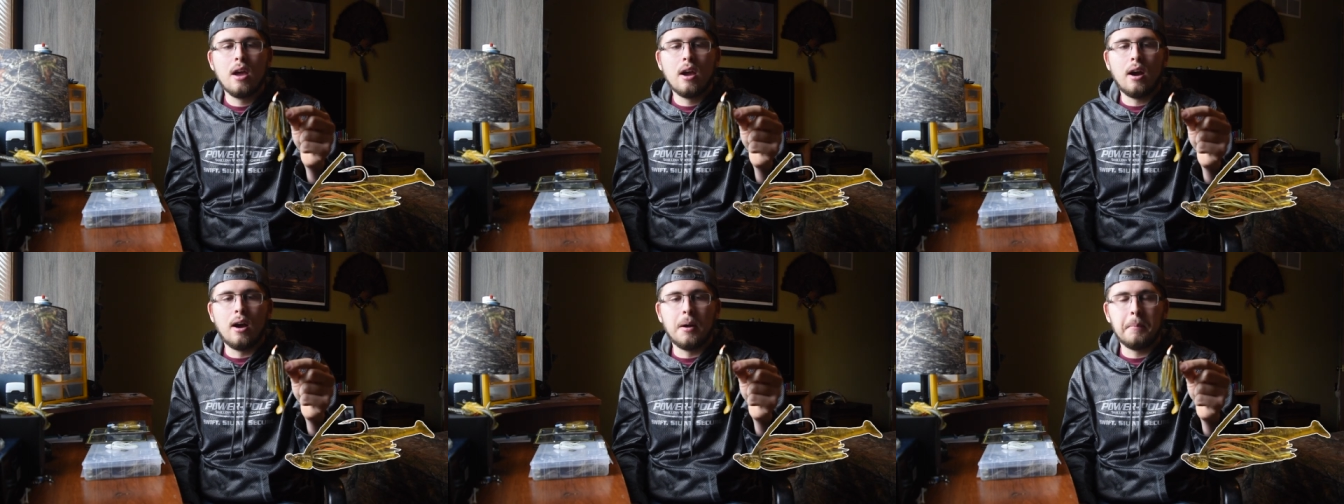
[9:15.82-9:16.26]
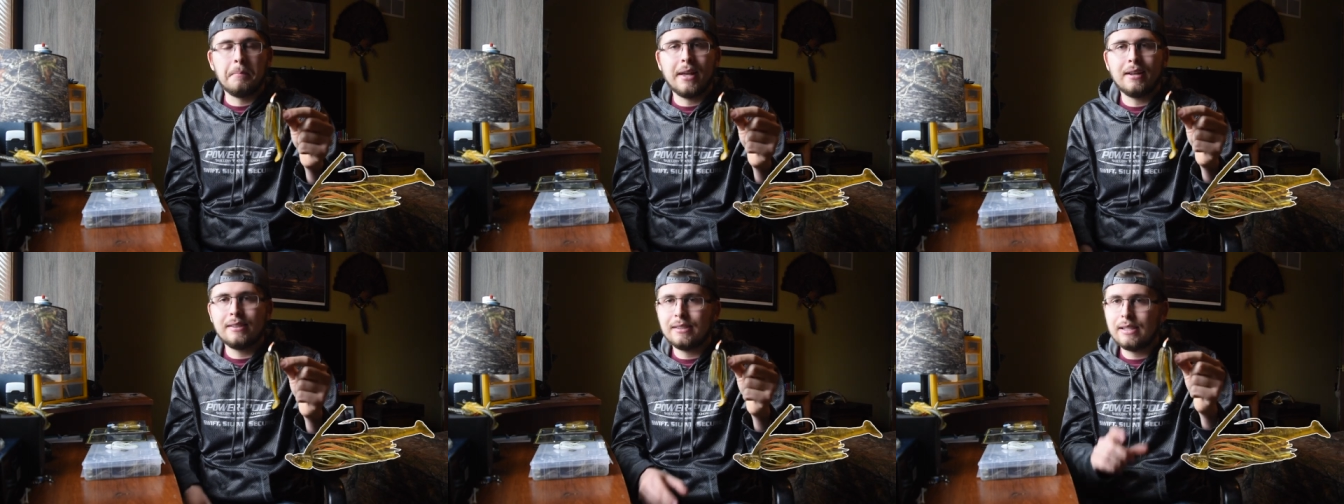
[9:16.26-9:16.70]
Um,
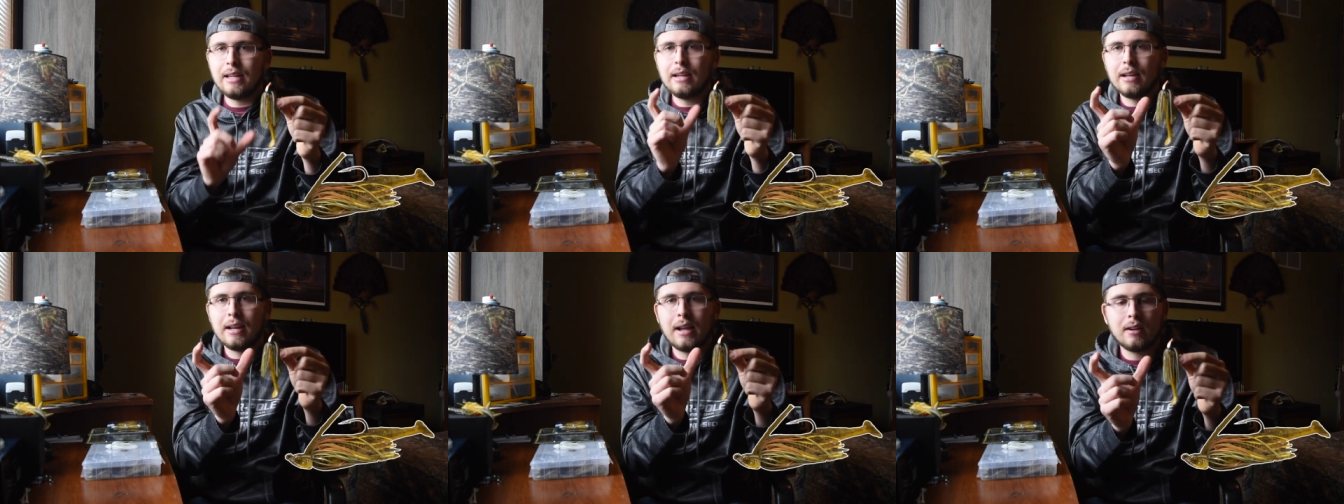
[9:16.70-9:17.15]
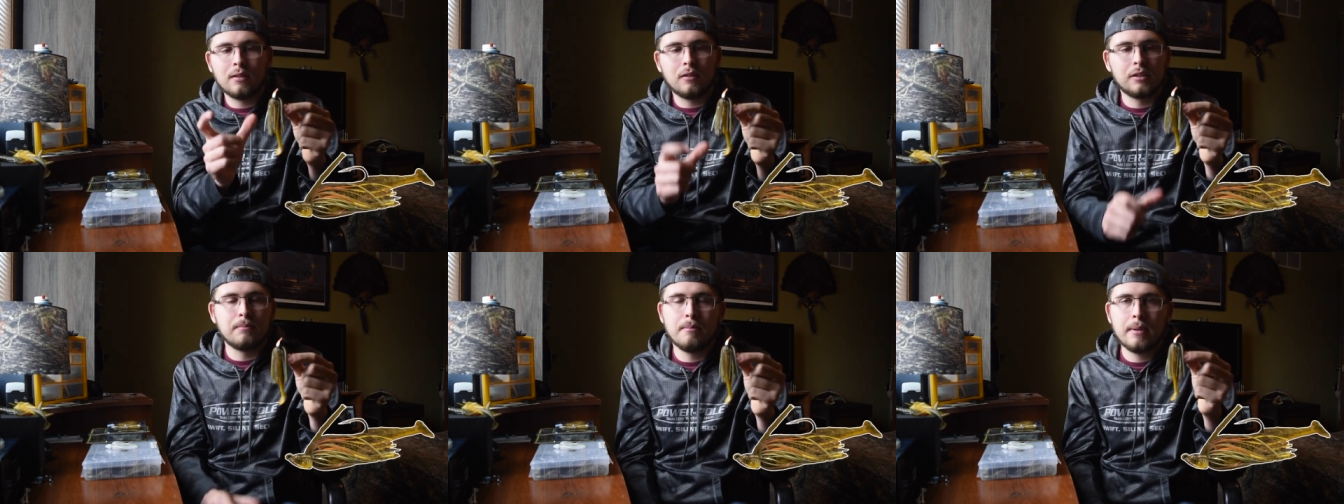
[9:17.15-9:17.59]
that's eating kind of
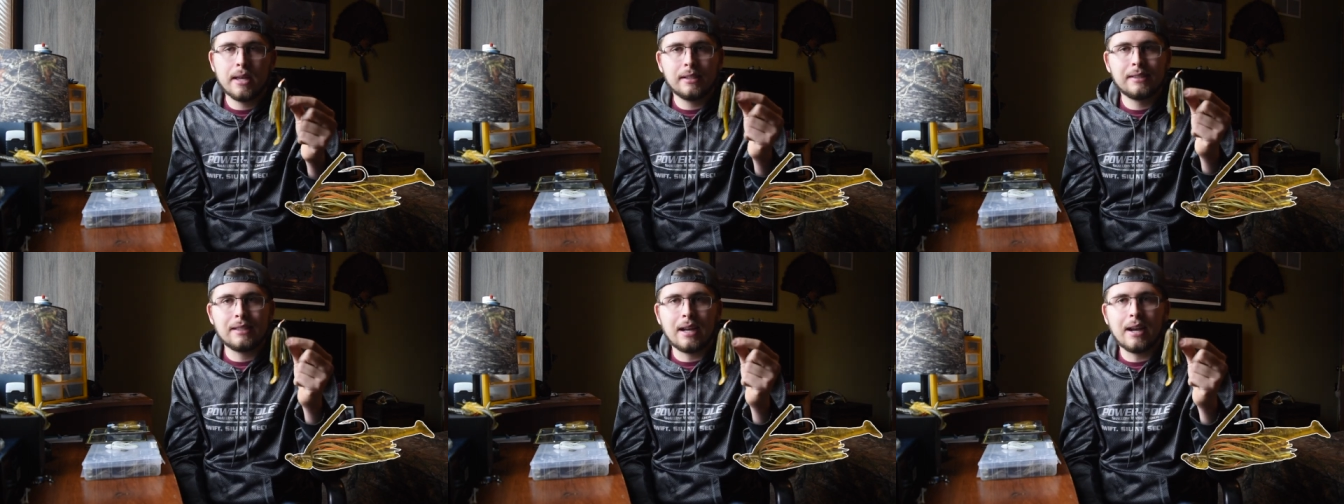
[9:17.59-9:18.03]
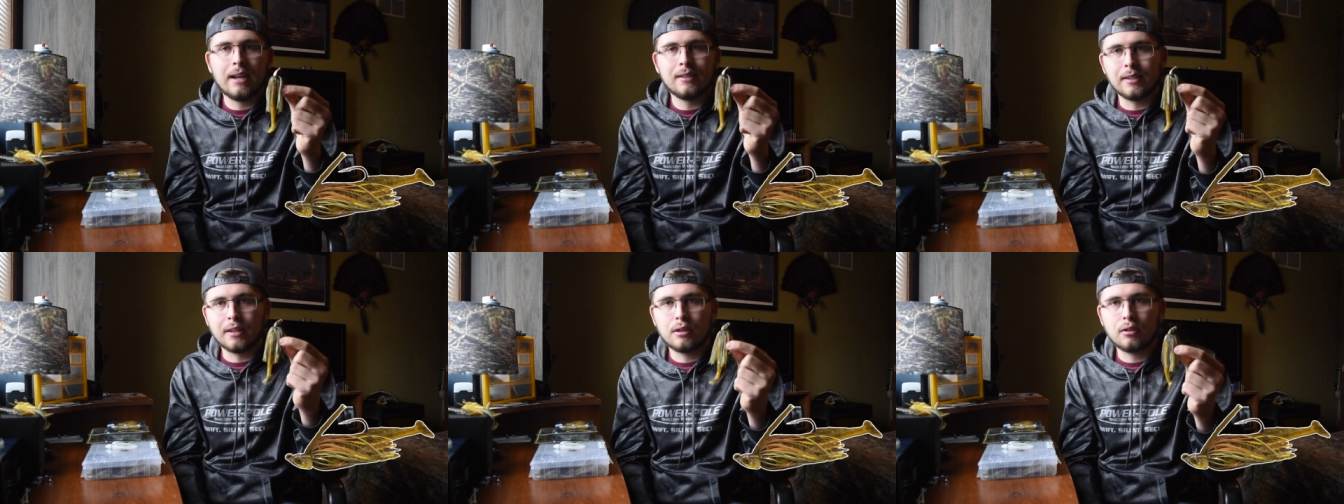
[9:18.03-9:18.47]
those
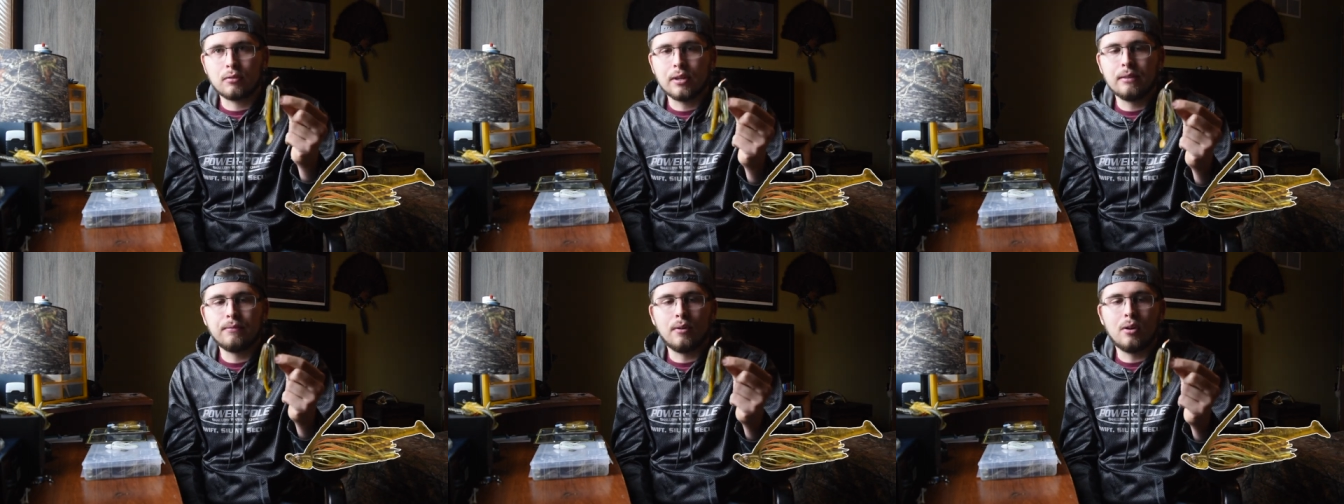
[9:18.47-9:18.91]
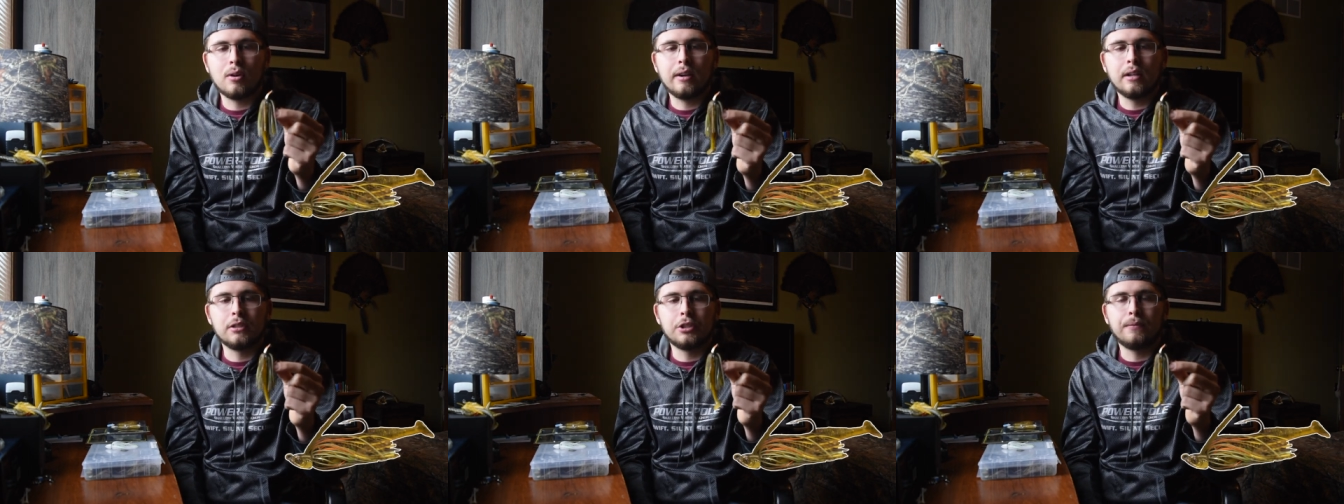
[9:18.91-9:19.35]
mid-size, like three,
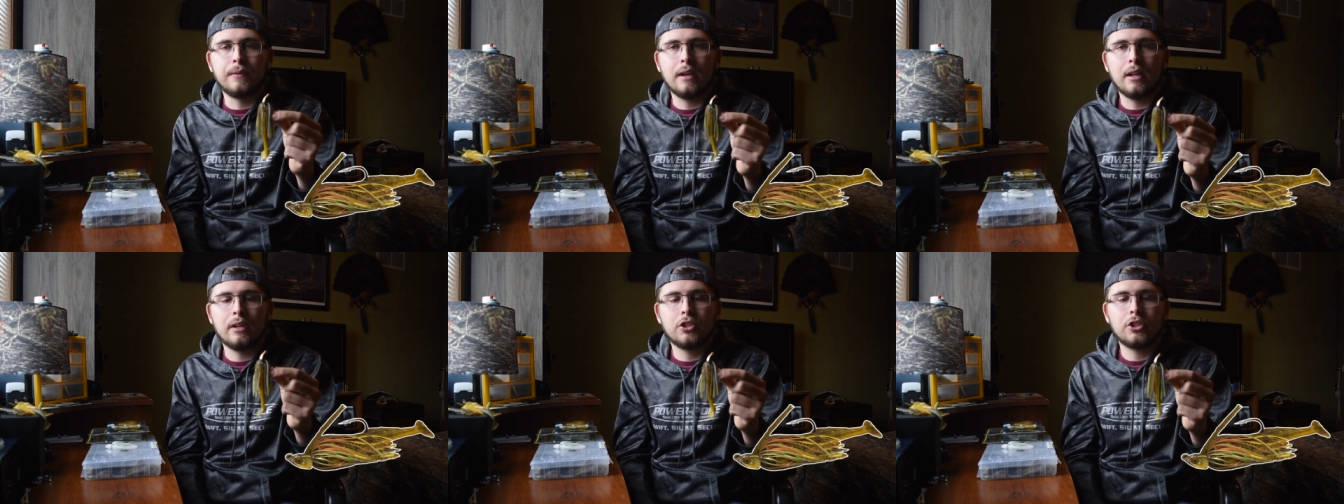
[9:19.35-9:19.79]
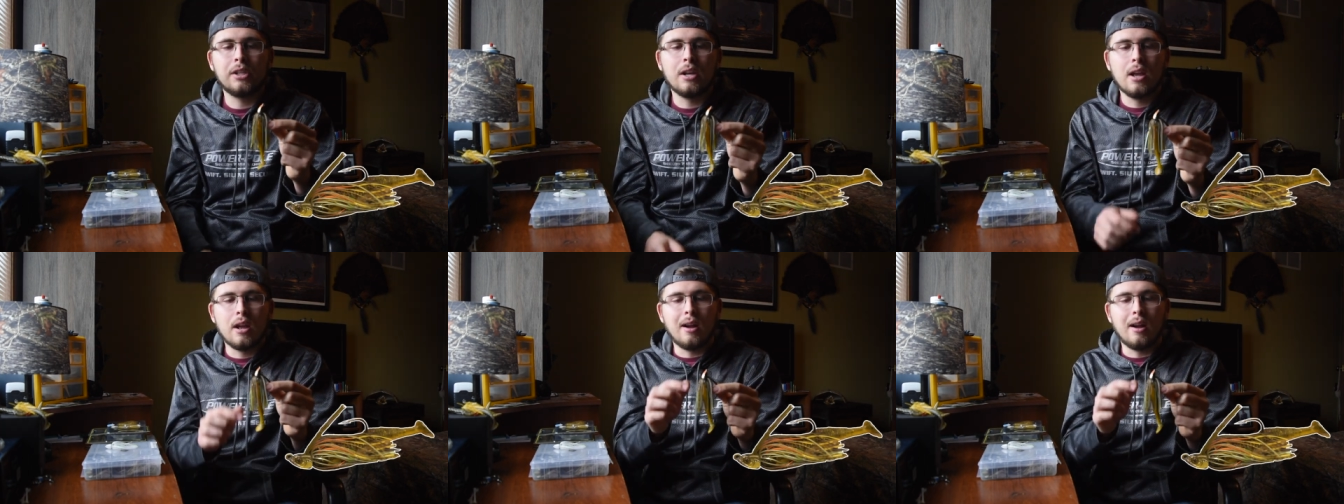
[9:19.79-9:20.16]
four inch fish.